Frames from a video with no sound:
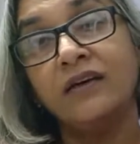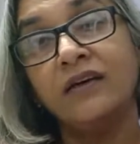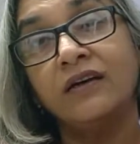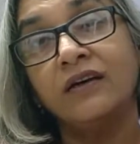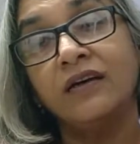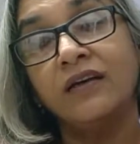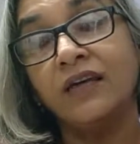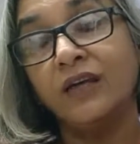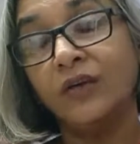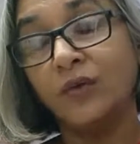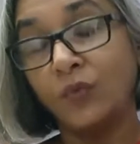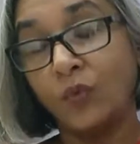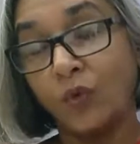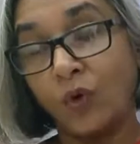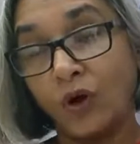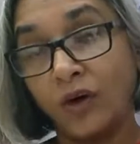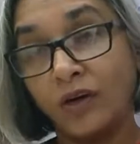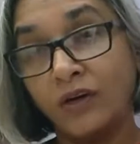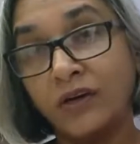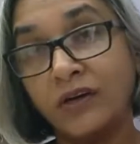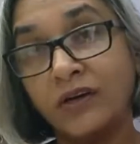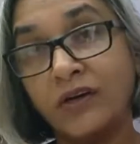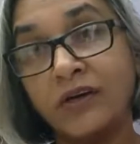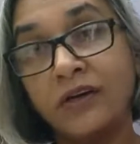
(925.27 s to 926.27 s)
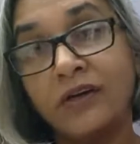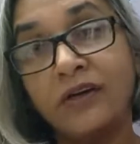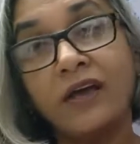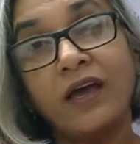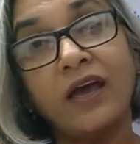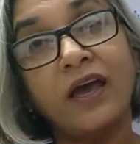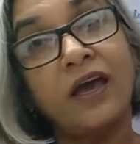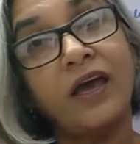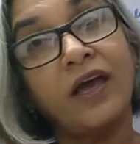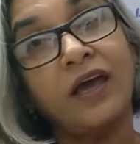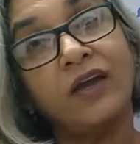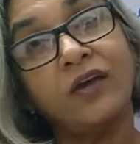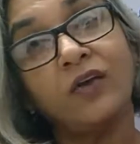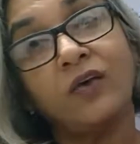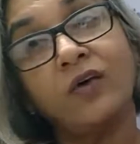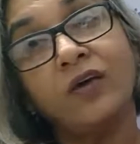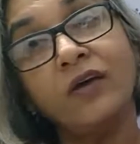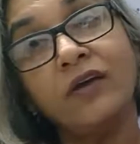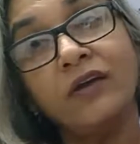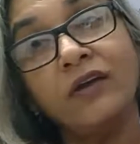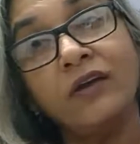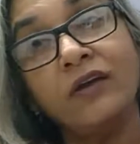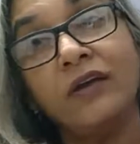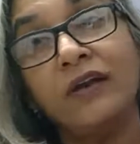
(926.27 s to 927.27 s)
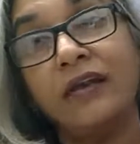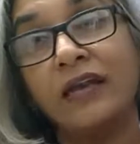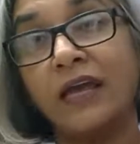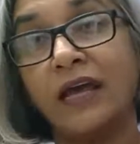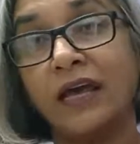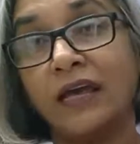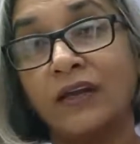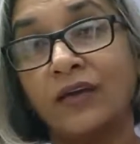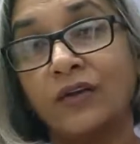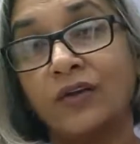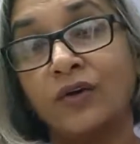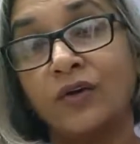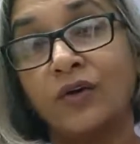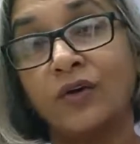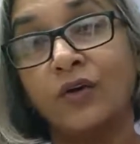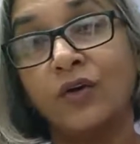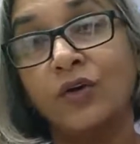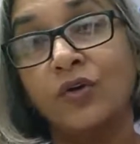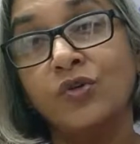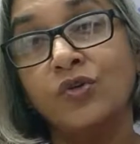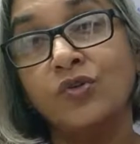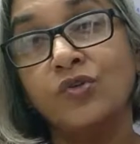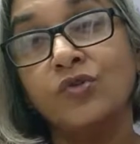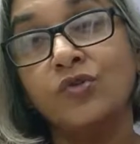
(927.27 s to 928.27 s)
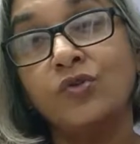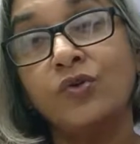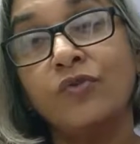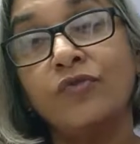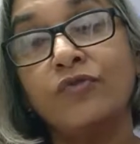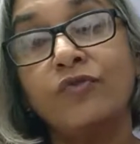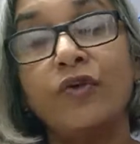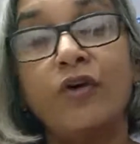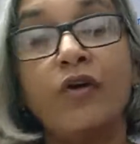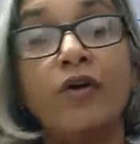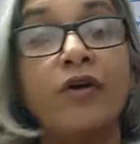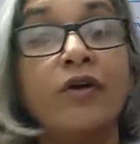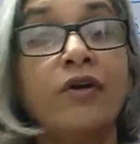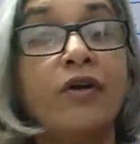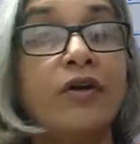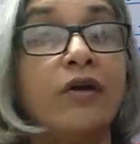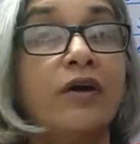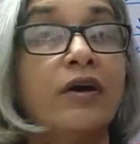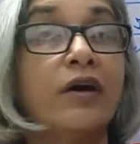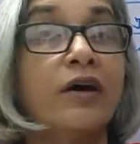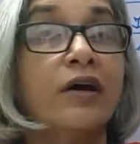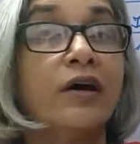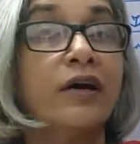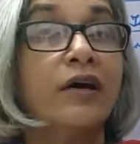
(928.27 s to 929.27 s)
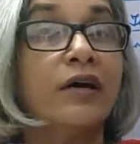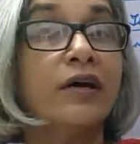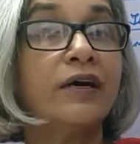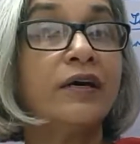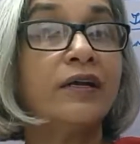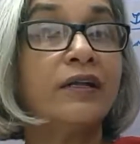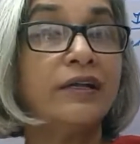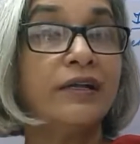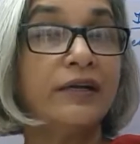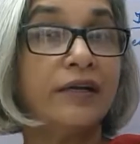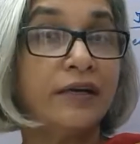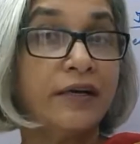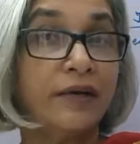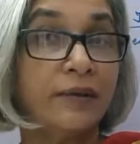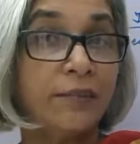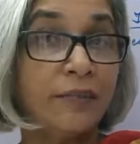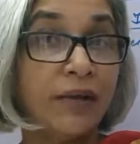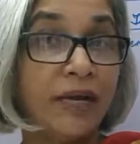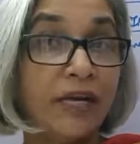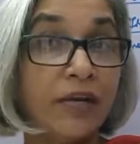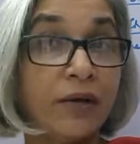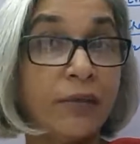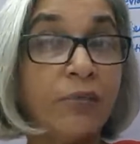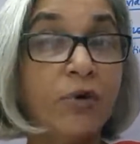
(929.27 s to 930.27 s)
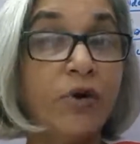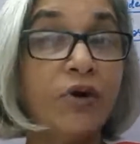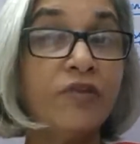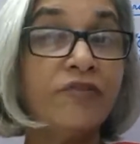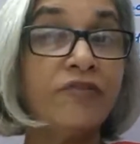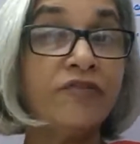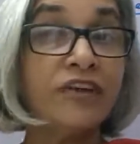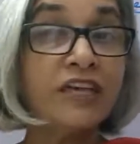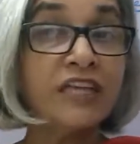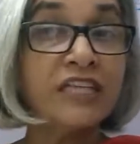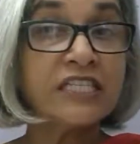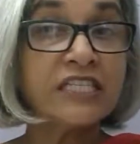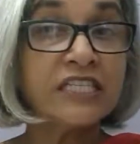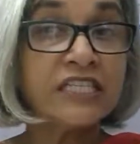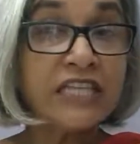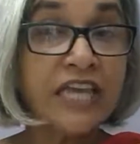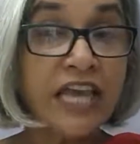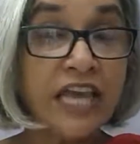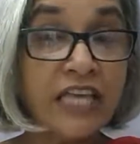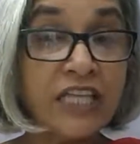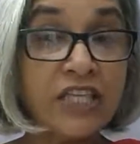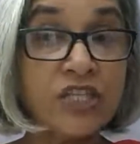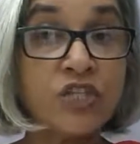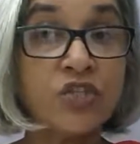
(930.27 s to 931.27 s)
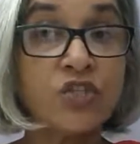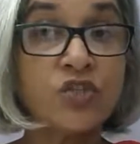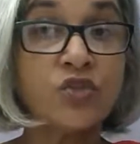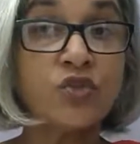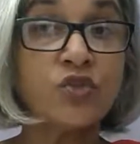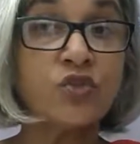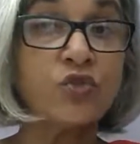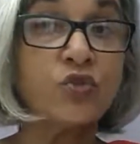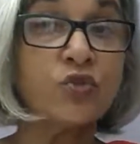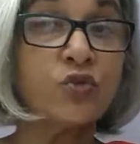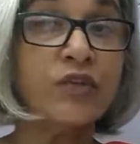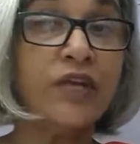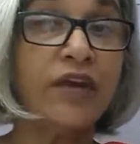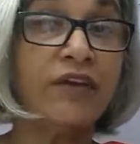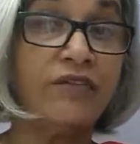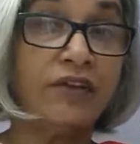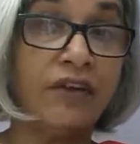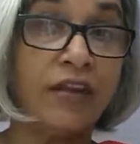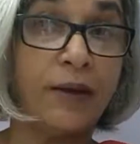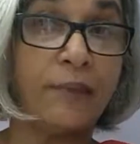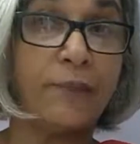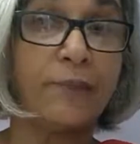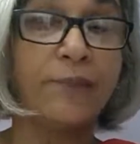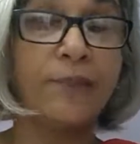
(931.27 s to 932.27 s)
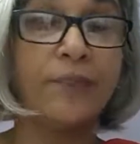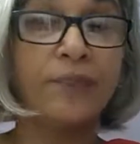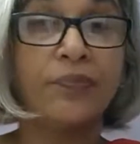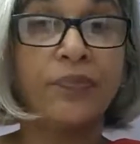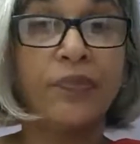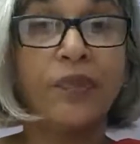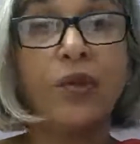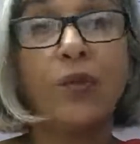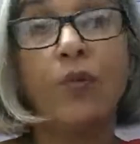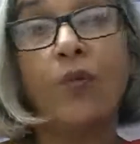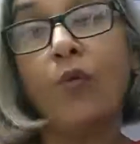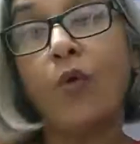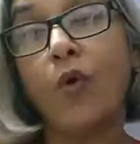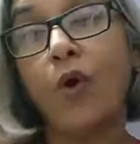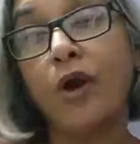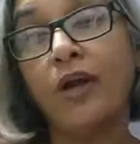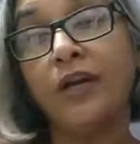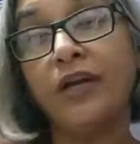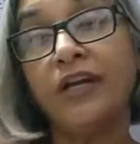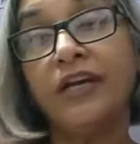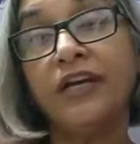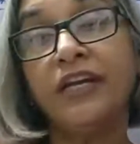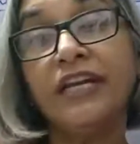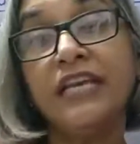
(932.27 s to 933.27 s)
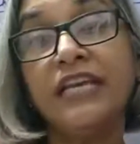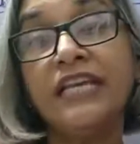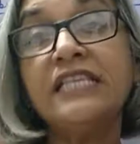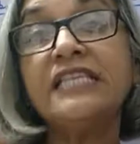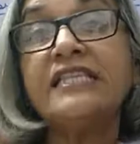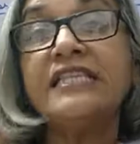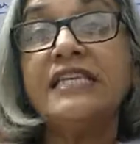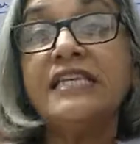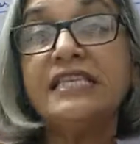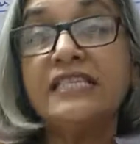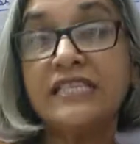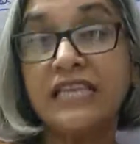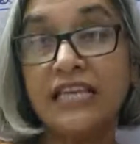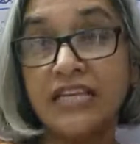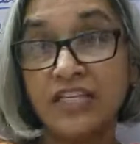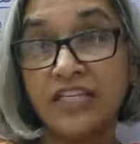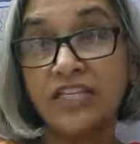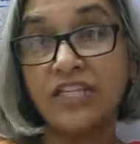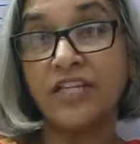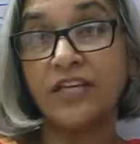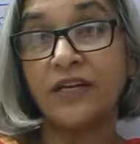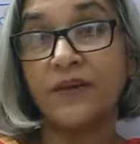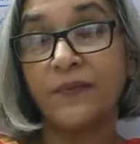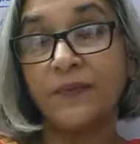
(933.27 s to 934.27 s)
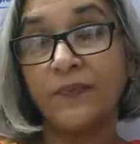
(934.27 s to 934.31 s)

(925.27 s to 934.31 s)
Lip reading: in water and on land. So for the metamorphic states to develop, water is essential,